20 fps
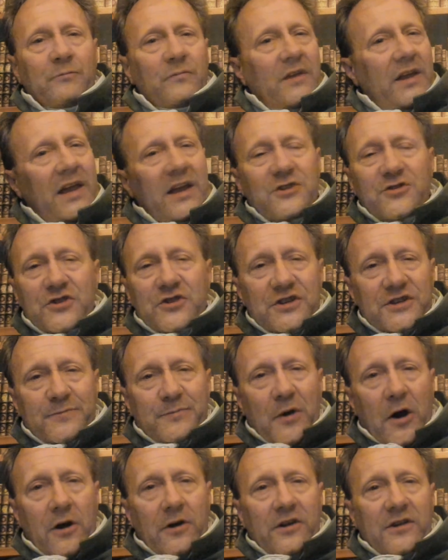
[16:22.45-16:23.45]
Ancient
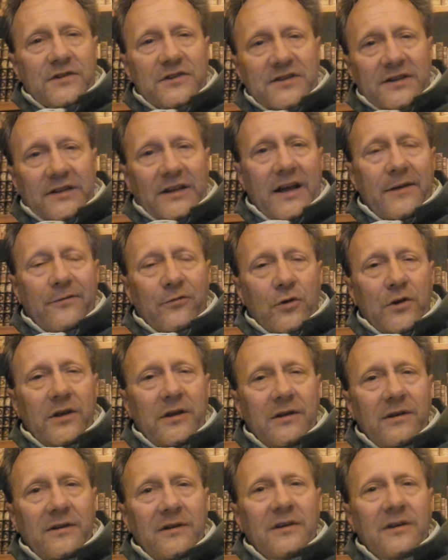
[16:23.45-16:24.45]
Sparta and slavery,
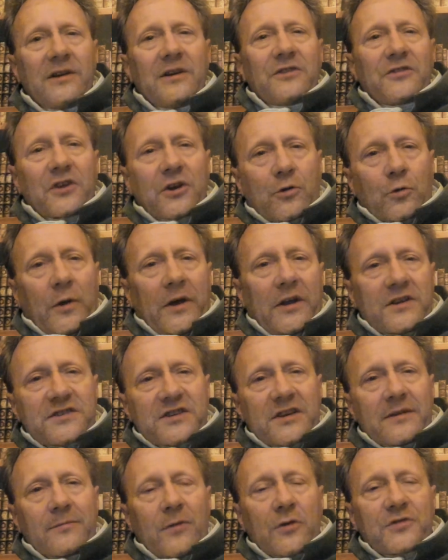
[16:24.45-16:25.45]
the greatest
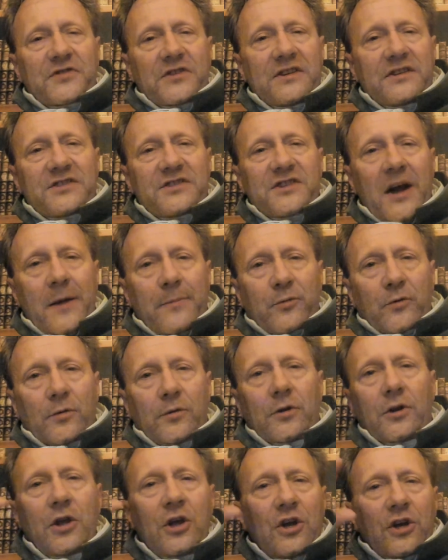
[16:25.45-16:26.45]
and most
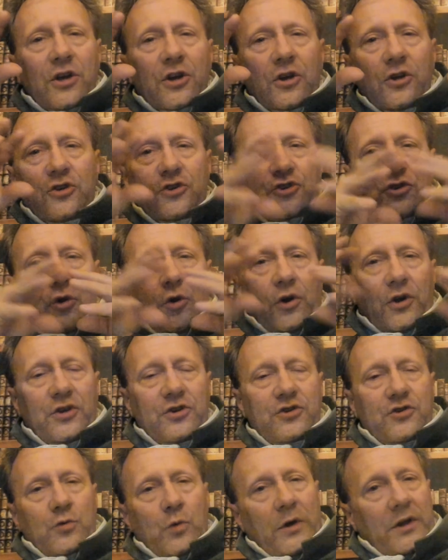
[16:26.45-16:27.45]
inseparable conjoined
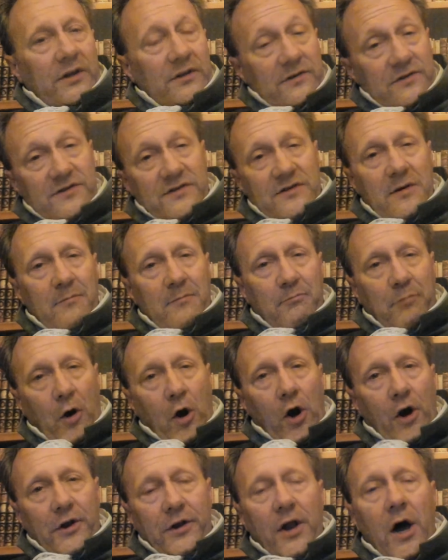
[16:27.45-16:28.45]
twins,
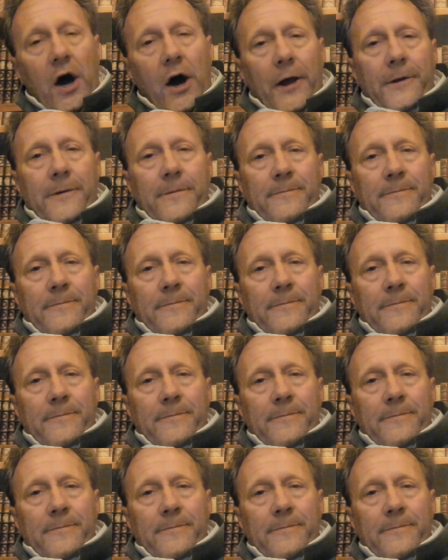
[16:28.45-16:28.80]
bar none.